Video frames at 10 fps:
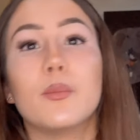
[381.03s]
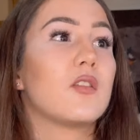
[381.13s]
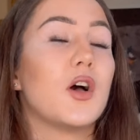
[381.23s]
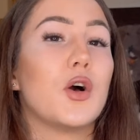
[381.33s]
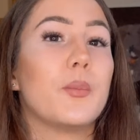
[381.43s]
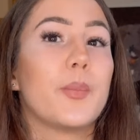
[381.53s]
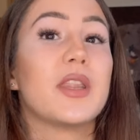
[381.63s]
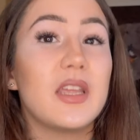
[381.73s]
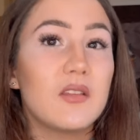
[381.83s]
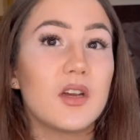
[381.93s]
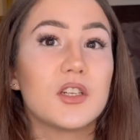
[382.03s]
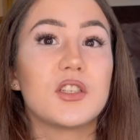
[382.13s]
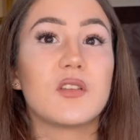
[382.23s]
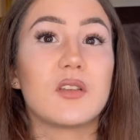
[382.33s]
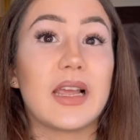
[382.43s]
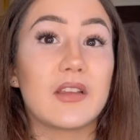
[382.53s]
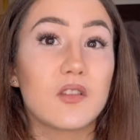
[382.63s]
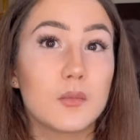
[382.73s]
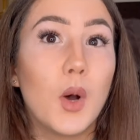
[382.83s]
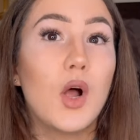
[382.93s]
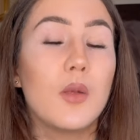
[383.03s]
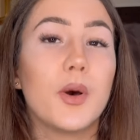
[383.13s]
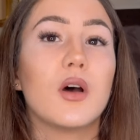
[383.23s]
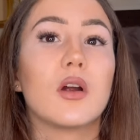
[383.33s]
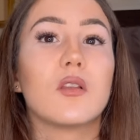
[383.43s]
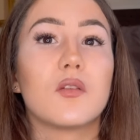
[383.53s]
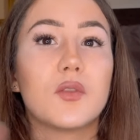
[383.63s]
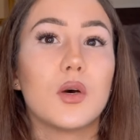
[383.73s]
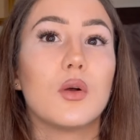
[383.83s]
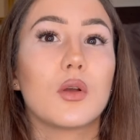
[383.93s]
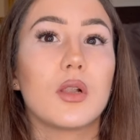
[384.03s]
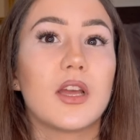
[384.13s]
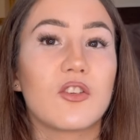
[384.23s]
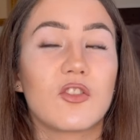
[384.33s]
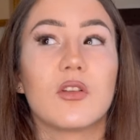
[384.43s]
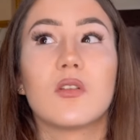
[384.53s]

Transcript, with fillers: So, but these are just like small parts of the whole collection.